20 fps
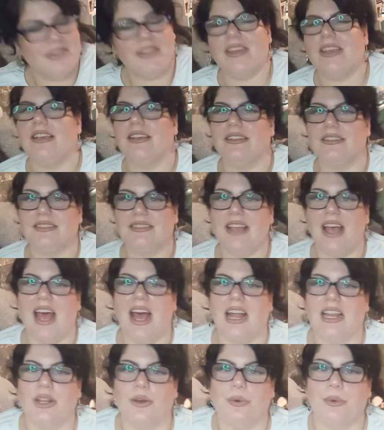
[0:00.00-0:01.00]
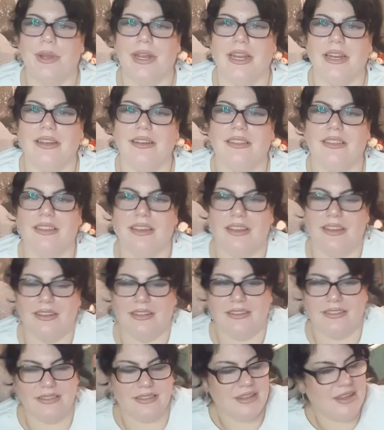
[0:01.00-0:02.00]
these Halloween
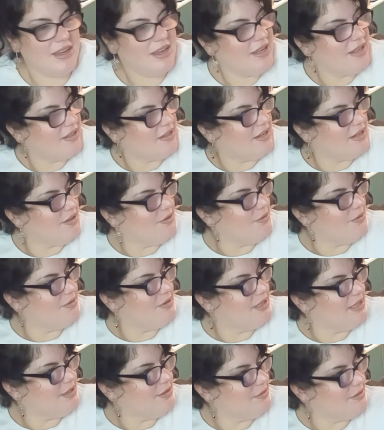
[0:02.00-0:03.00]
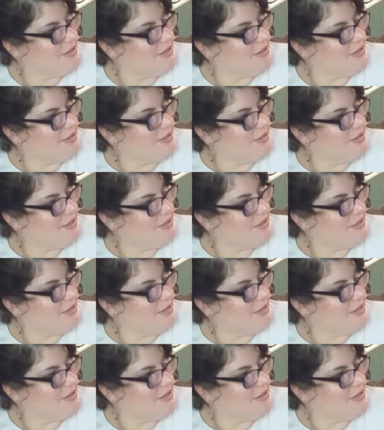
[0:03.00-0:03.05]
things. Like all the little